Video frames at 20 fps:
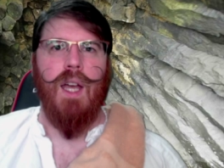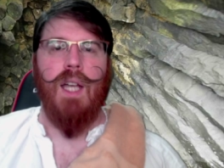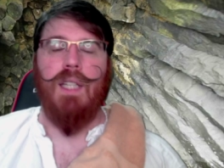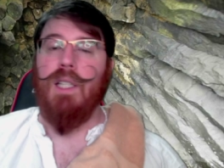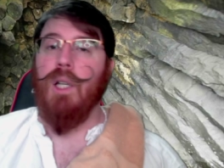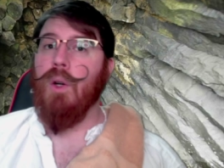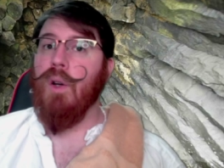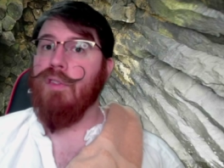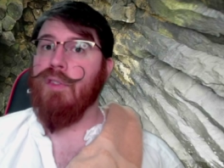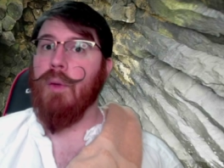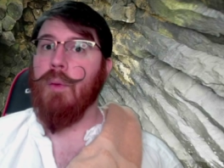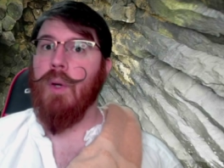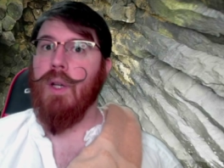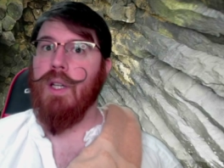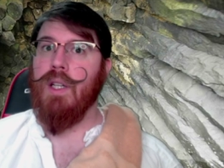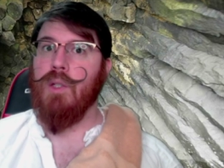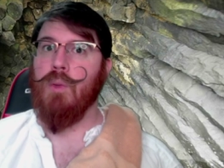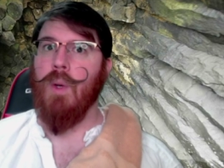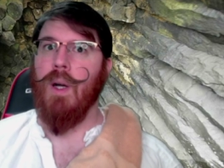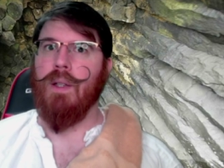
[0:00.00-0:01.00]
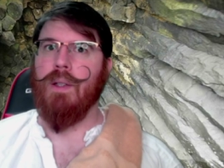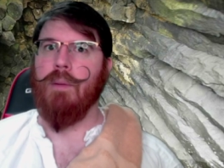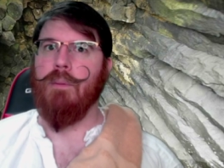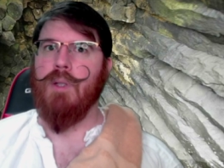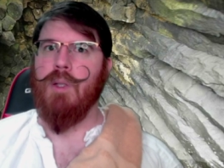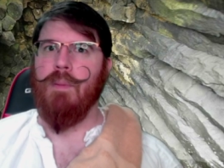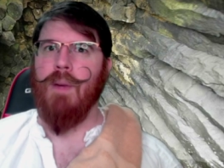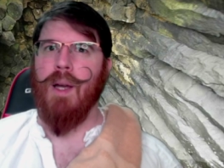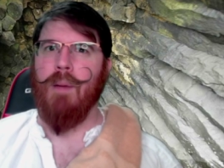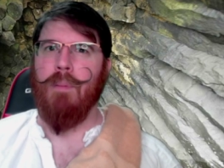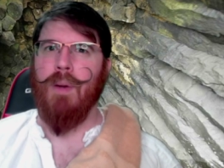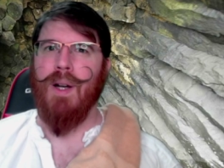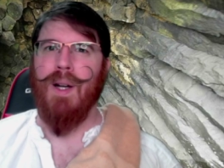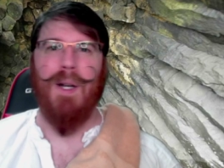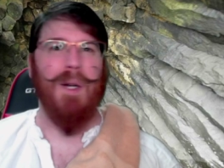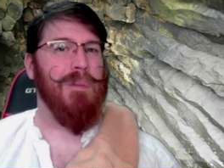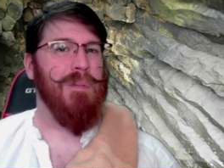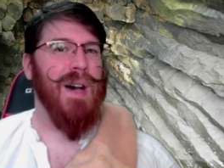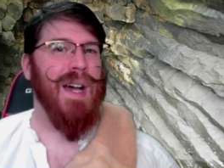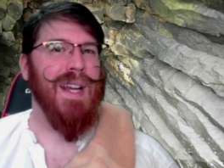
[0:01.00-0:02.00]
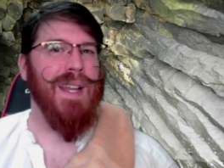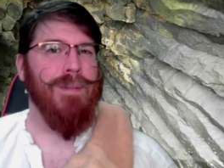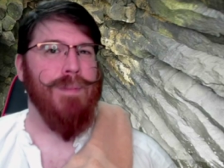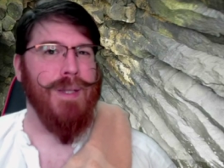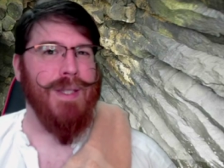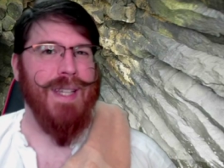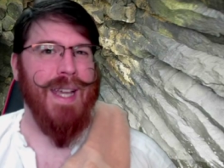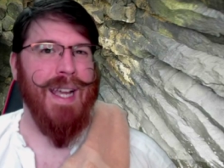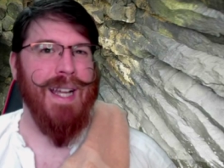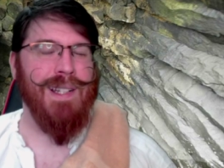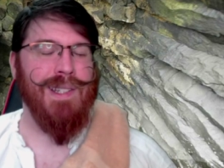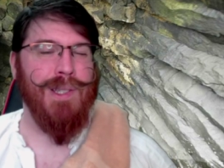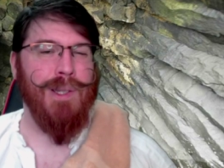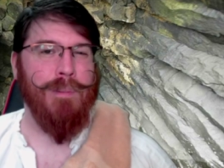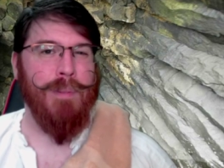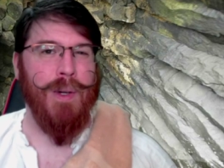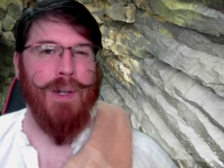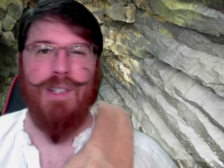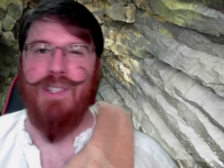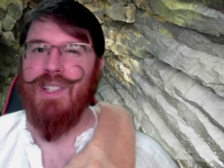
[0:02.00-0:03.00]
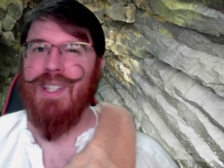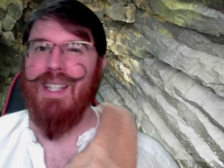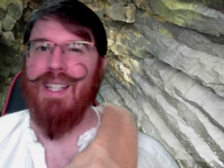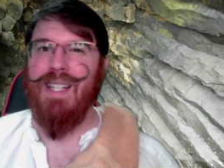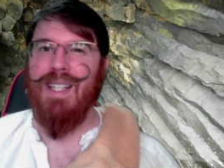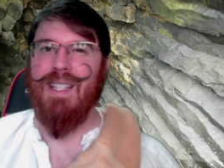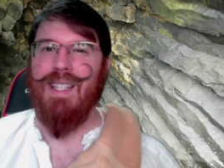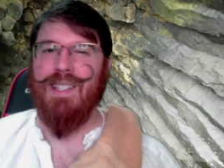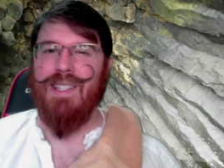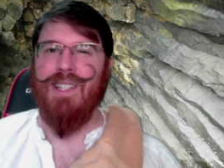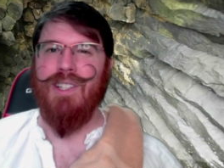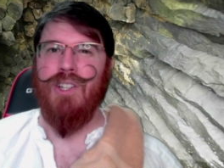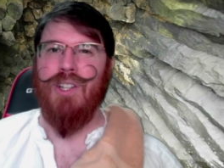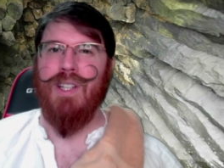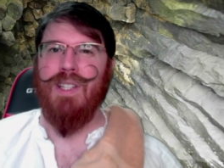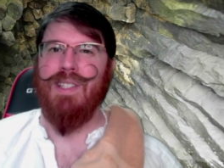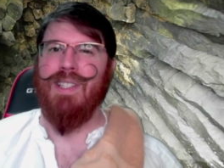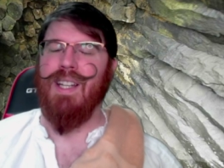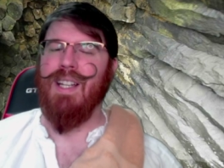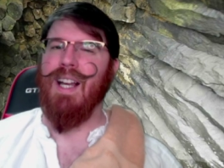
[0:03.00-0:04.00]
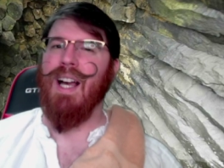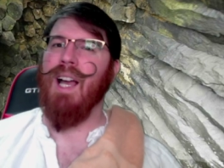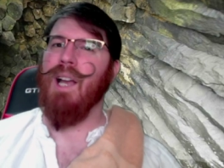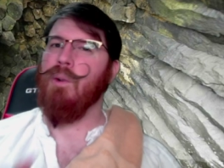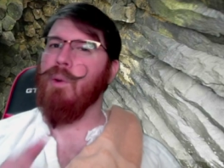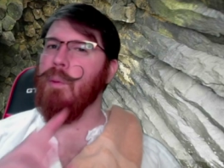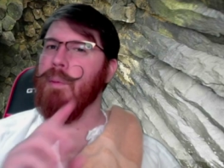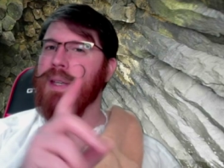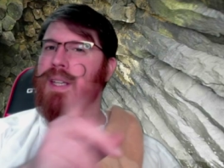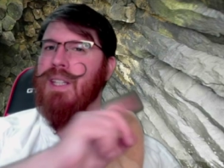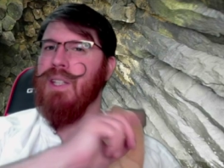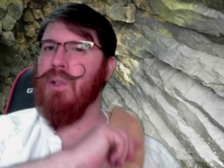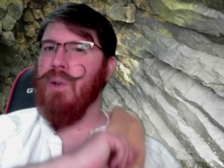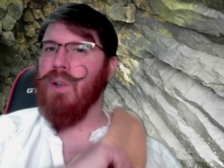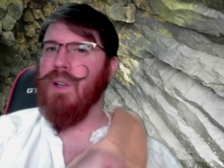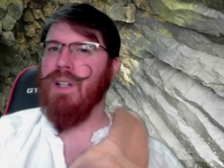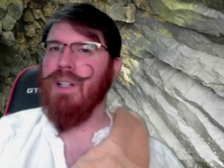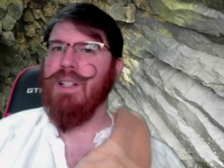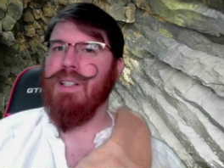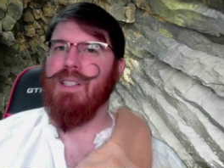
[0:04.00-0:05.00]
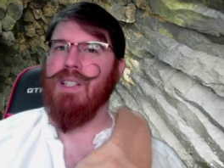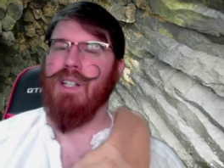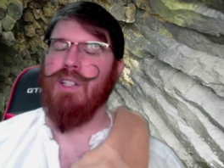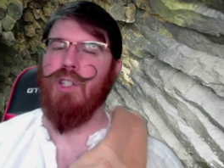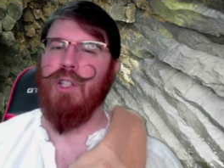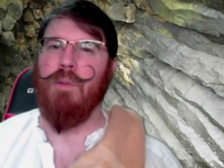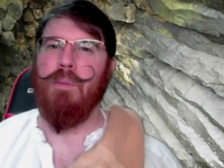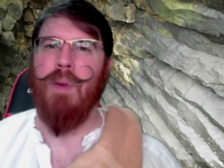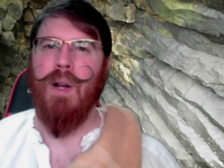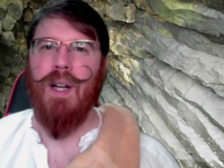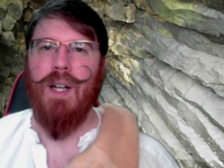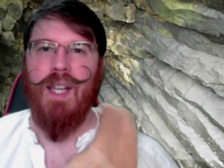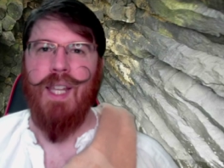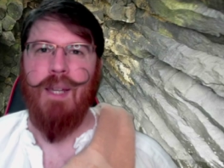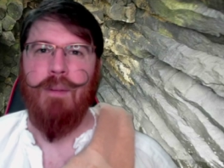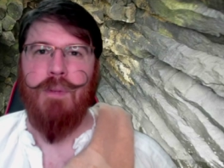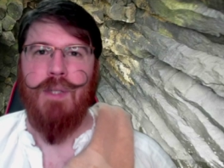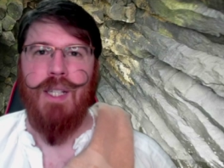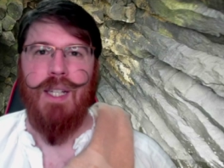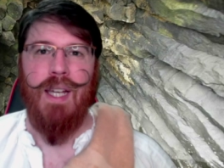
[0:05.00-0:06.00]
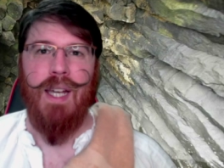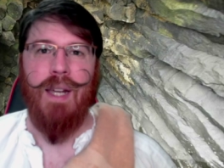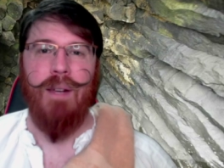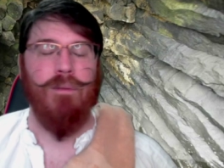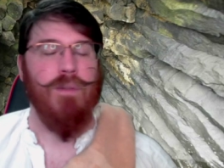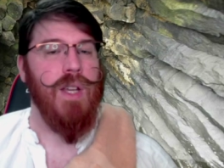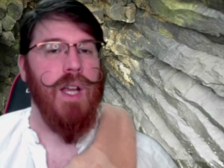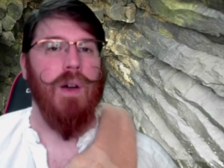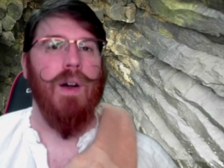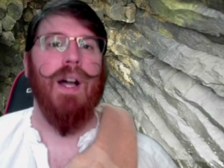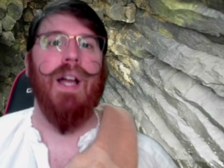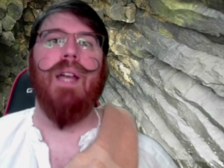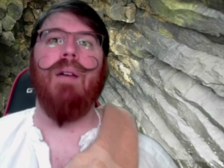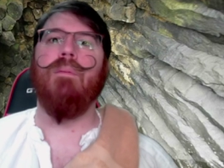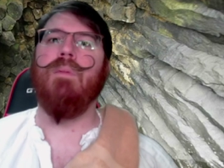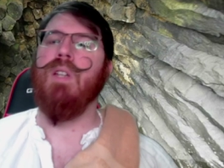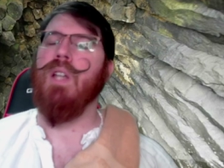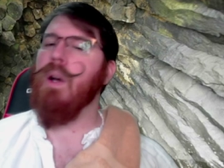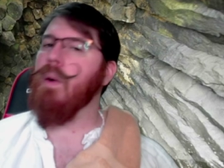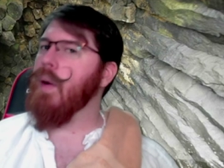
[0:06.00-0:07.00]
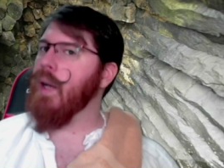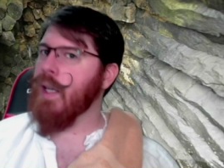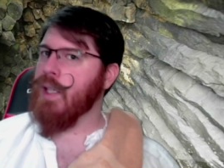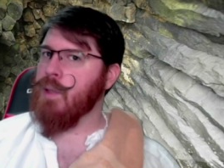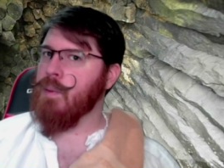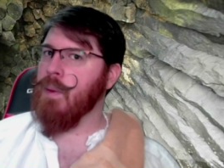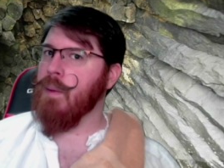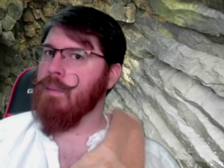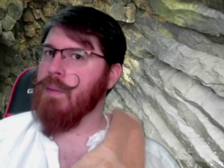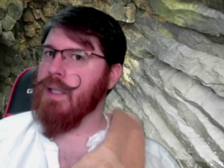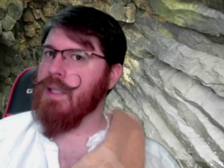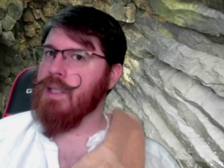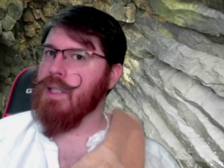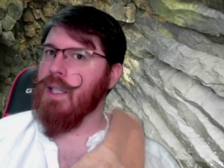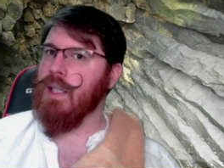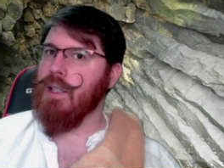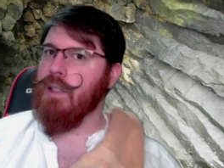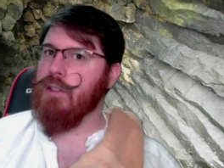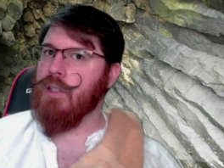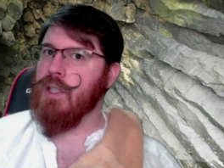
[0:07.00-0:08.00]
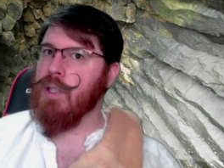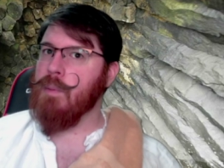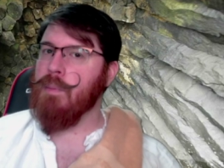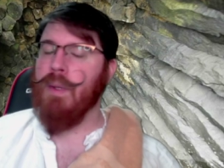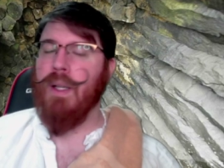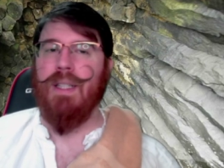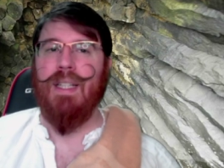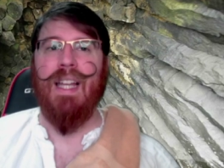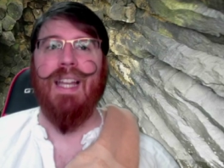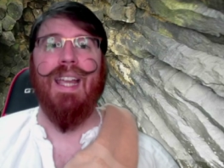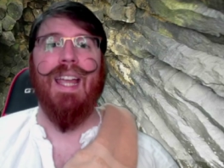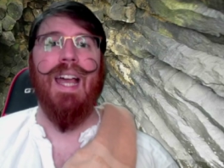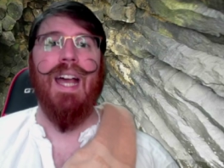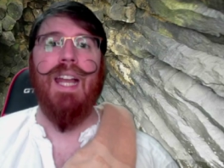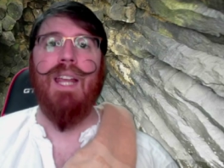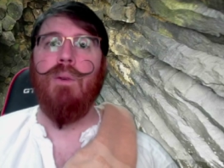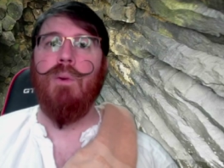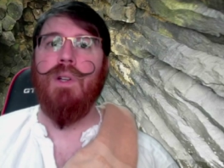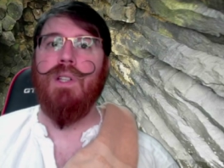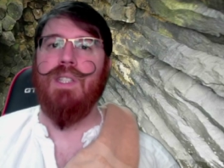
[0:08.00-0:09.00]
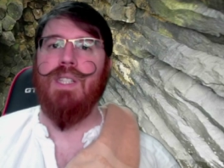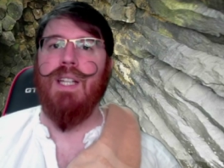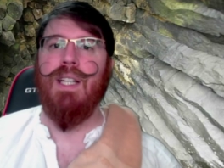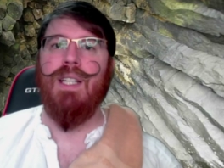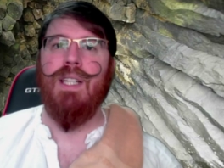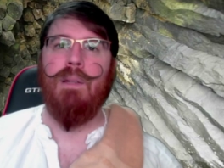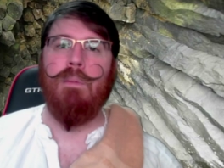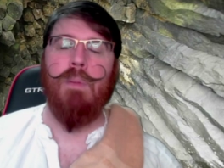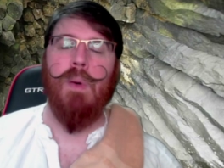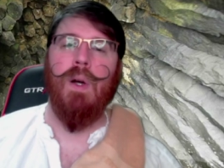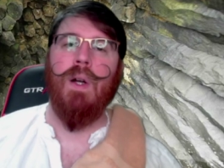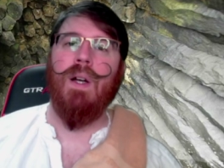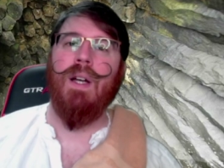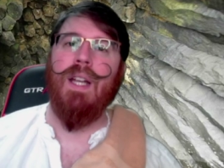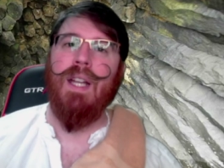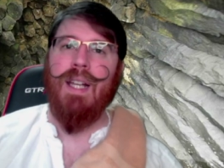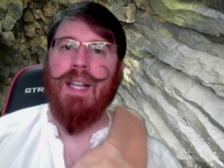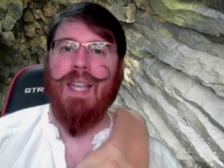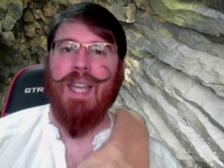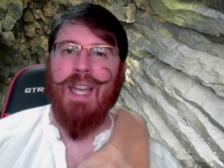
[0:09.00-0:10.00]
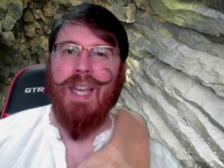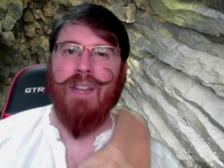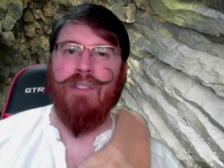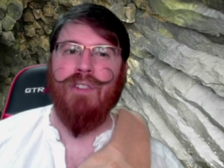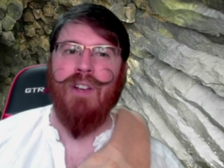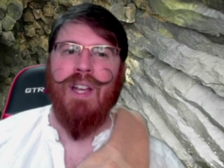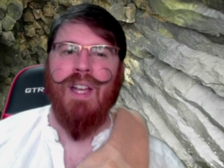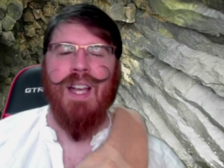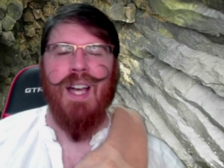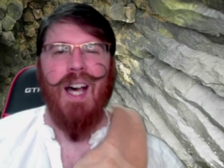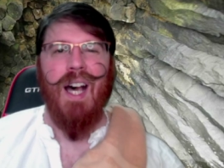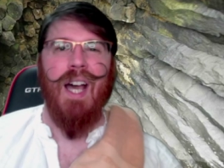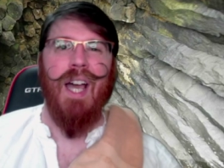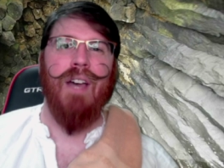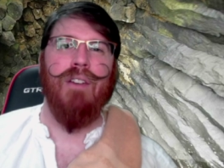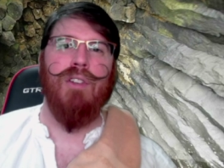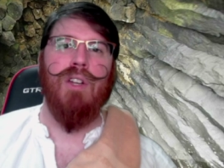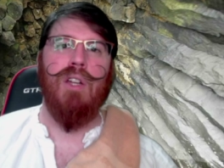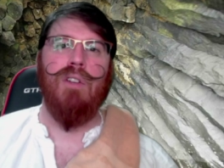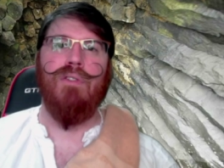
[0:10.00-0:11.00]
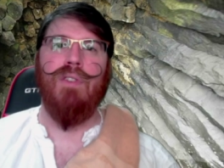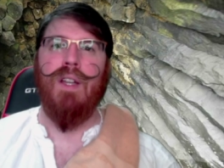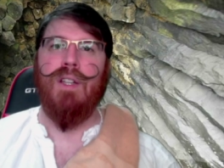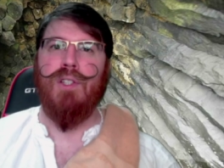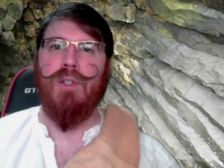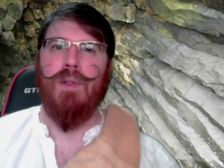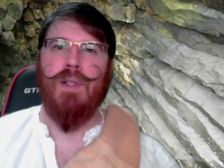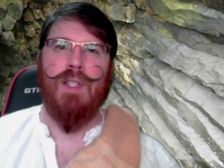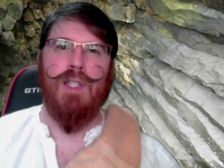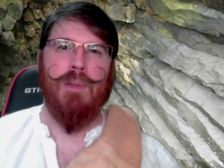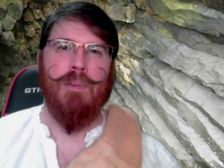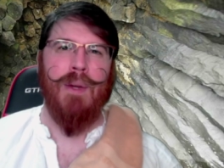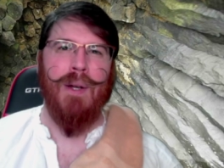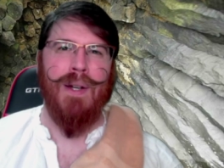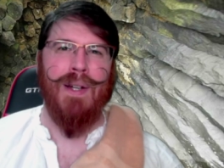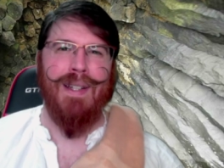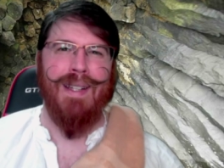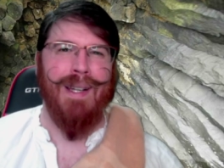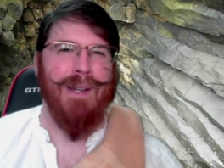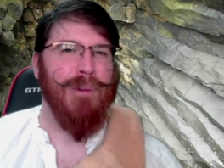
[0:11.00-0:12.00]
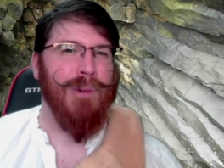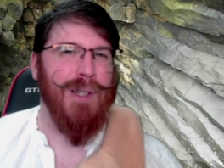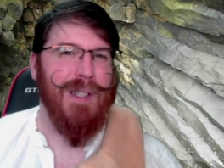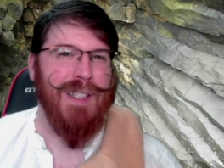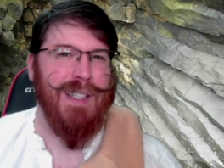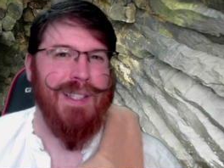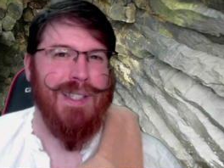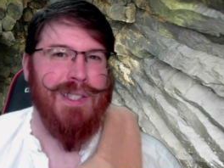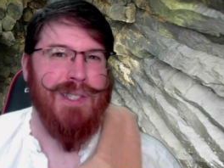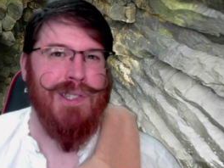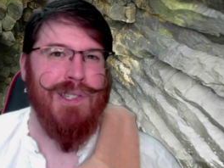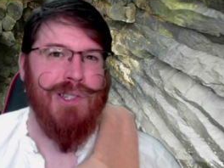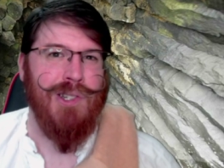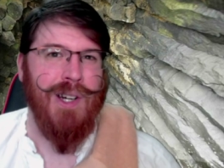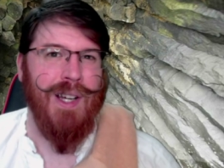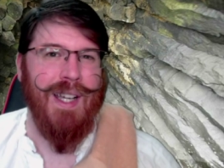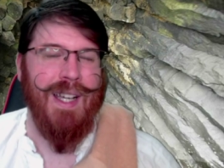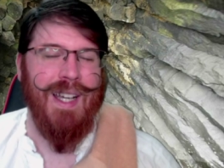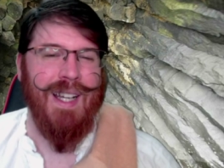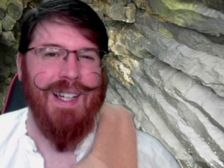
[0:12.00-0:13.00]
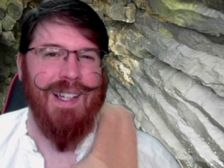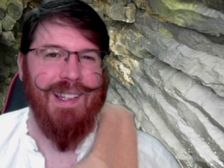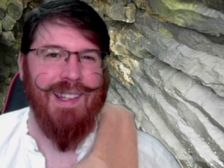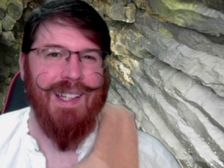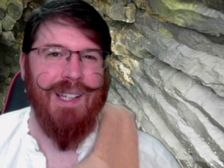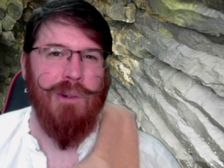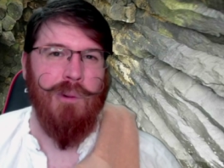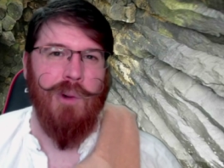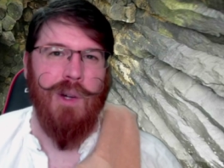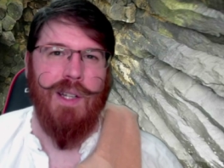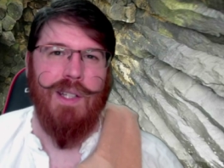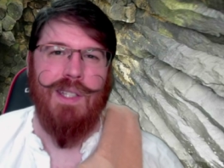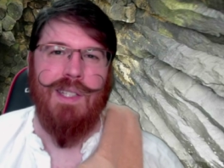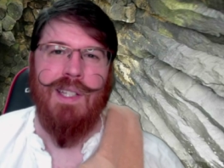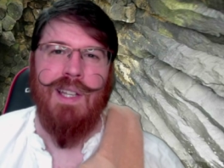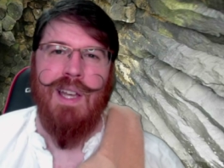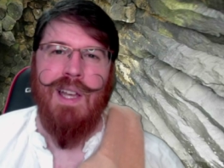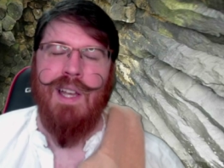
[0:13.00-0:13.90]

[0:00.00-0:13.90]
Hello, everyone, and welcome to my bar. My name is Ansel Burch, the Indecisionist, and I will be your dungeon barkeep today. Now, I am no expert mixologist, but like anyone tending bar in a cave, I have an adventurous spirit and a willingness to try anything once.